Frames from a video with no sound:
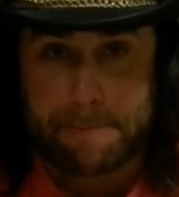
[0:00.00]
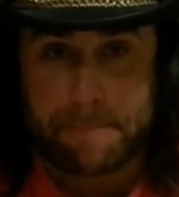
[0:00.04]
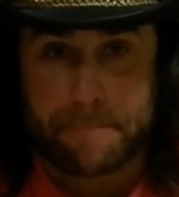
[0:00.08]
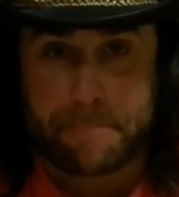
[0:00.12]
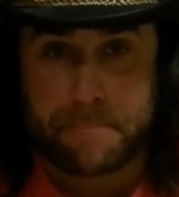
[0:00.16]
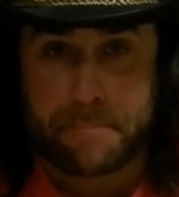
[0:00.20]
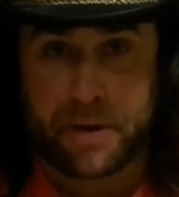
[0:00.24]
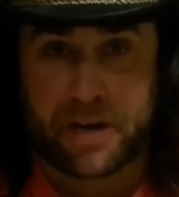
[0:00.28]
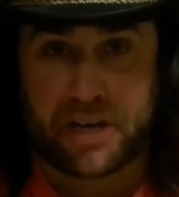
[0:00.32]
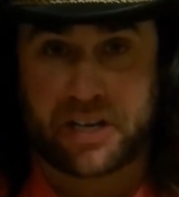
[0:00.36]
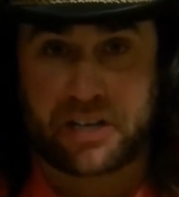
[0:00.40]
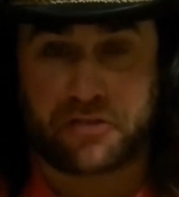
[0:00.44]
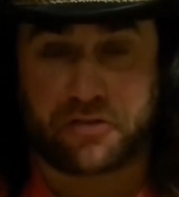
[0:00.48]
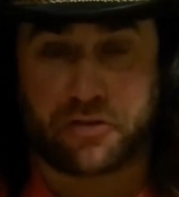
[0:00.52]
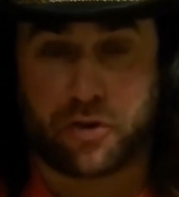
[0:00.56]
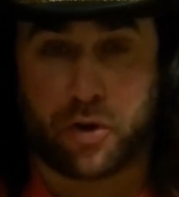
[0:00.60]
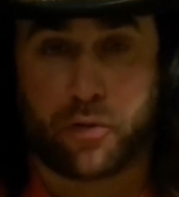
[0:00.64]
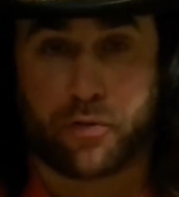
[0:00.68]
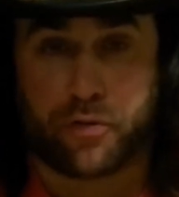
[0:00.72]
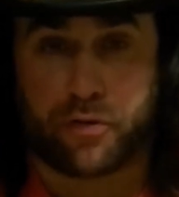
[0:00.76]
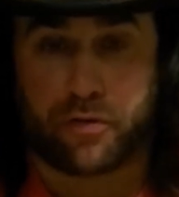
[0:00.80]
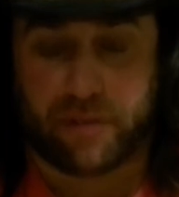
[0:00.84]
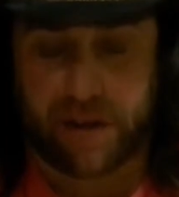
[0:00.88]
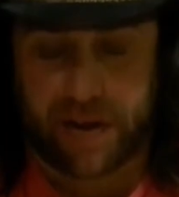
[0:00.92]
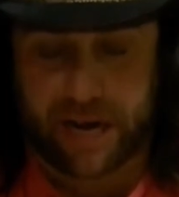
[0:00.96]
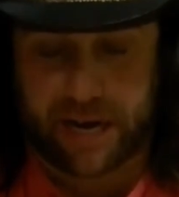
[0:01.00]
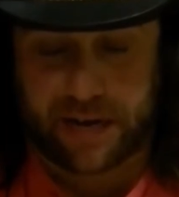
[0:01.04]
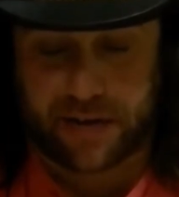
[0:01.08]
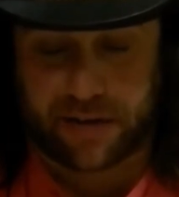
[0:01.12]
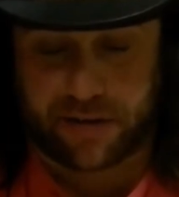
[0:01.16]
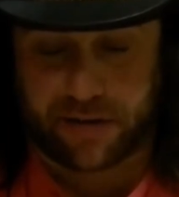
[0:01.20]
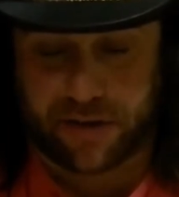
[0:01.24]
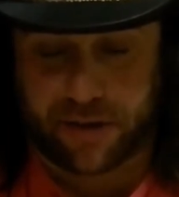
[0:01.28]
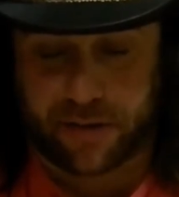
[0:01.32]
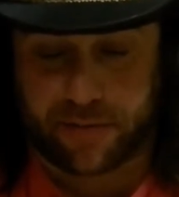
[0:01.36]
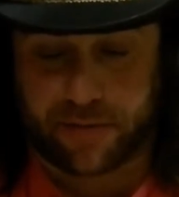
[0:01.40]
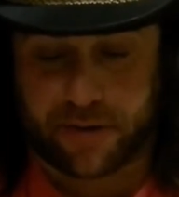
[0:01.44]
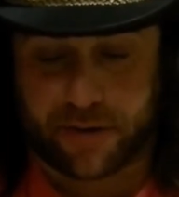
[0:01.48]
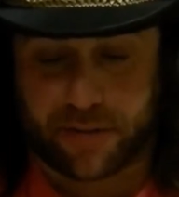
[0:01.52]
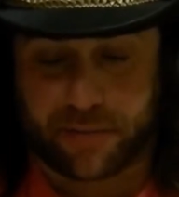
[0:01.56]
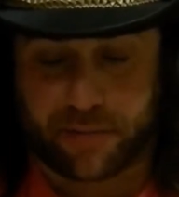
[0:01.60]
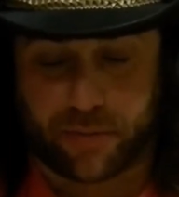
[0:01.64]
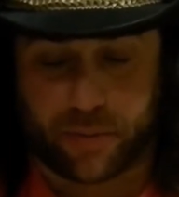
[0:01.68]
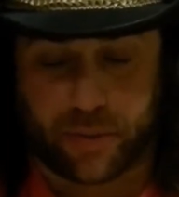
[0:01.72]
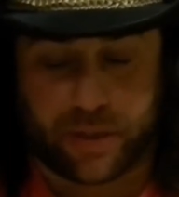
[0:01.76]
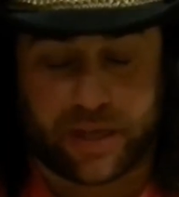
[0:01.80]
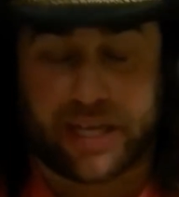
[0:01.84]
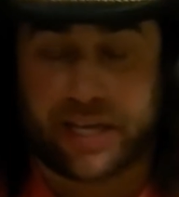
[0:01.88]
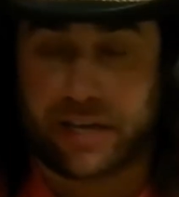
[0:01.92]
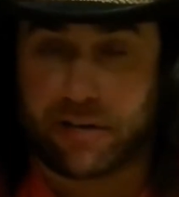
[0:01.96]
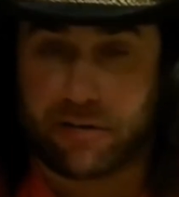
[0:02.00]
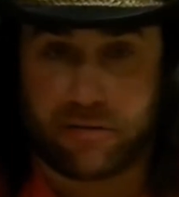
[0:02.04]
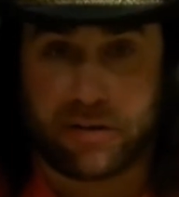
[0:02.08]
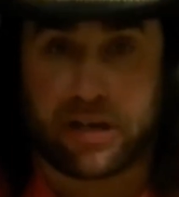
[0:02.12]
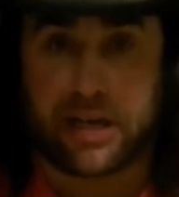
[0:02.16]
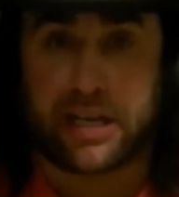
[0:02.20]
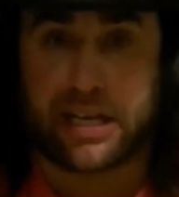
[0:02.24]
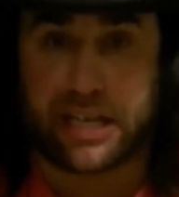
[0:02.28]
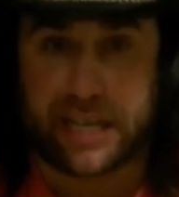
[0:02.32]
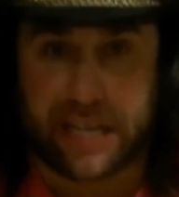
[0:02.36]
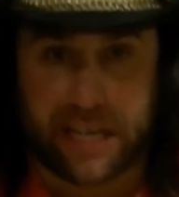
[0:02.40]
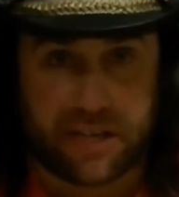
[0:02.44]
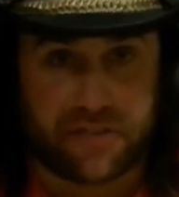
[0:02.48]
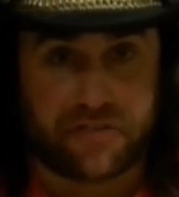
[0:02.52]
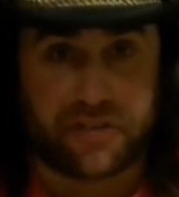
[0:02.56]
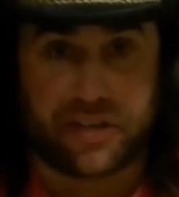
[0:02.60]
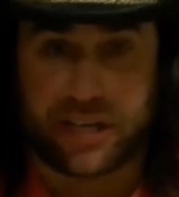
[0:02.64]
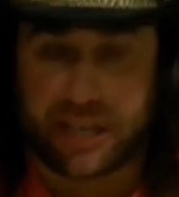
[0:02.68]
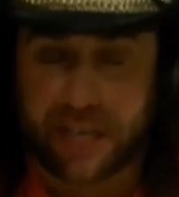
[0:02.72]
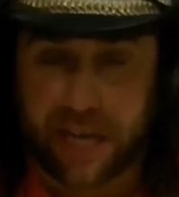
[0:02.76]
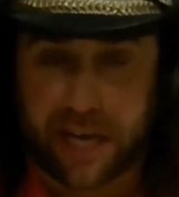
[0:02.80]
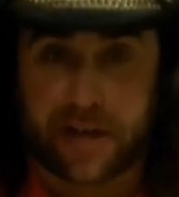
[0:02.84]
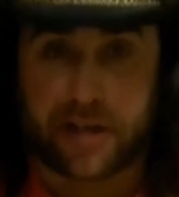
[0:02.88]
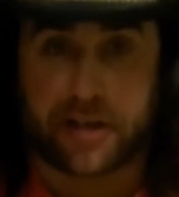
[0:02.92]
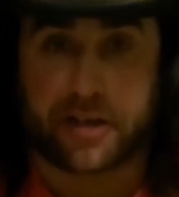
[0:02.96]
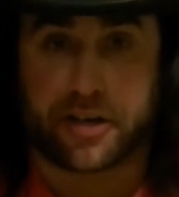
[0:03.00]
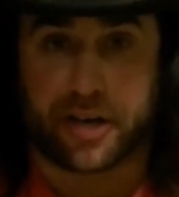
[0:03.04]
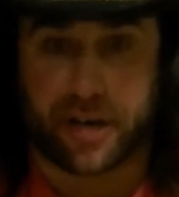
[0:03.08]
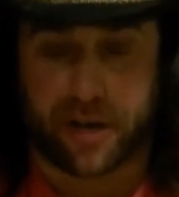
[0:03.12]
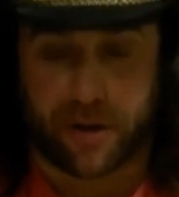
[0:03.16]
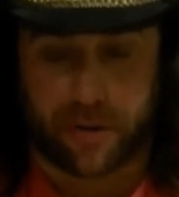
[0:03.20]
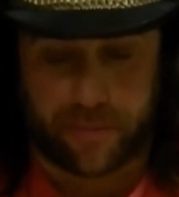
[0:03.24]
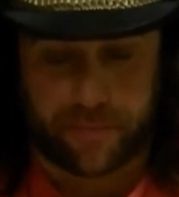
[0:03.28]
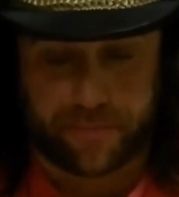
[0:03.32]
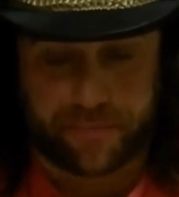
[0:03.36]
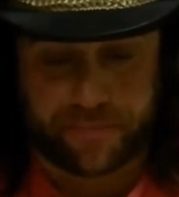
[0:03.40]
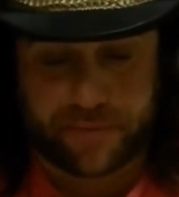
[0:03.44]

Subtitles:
But he's overrated in WWE. He really is. He gotta go.